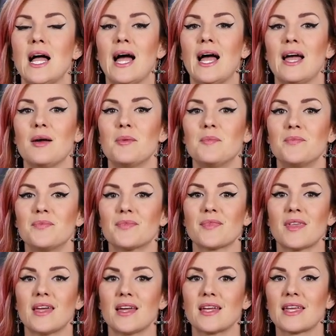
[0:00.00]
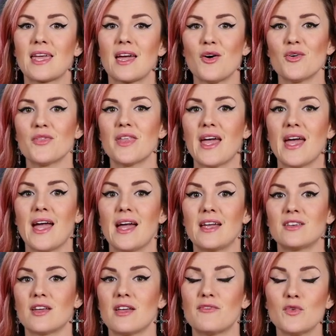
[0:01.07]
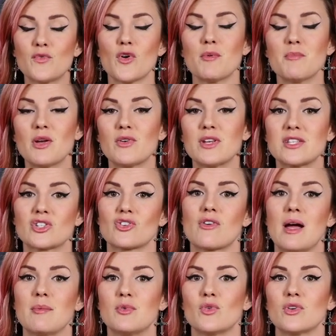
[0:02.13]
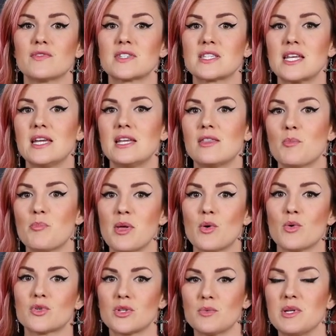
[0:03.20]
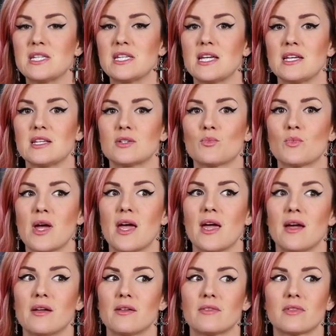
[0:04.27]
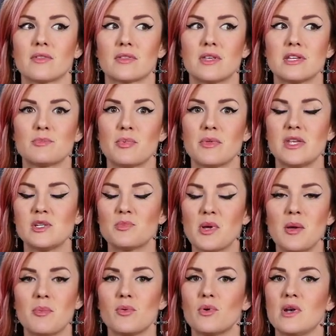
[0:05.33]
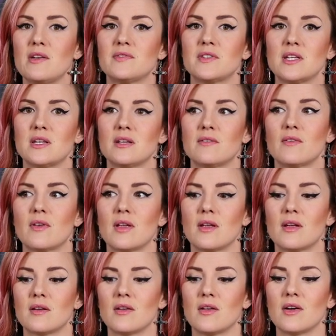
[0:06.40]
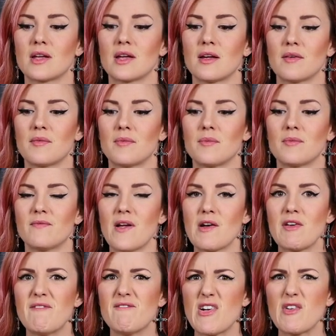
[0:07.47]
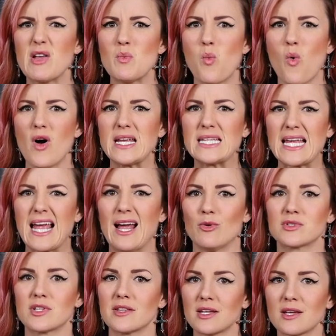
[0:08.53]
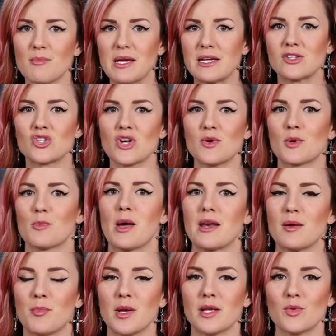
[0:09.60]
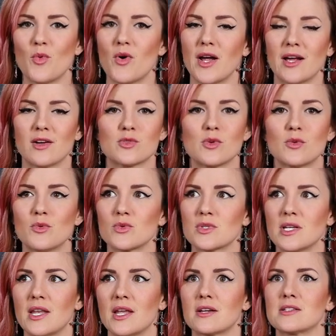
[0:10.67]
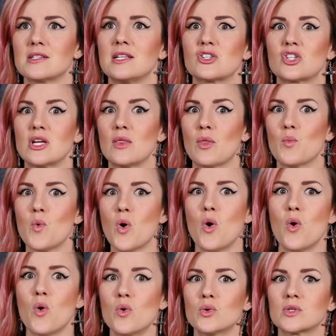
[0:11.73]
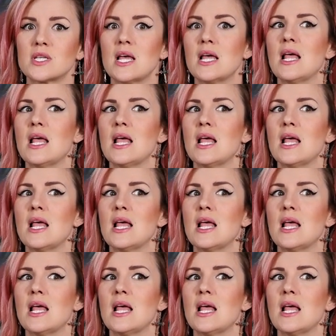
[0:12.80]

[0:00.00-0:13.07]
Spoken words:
Get on there, and if you follow me on Instagram, you'll have seen the build that we did, where these people lived in a very, very white house. I think I made a joke about it being the White House when I walked in there, because literally the walls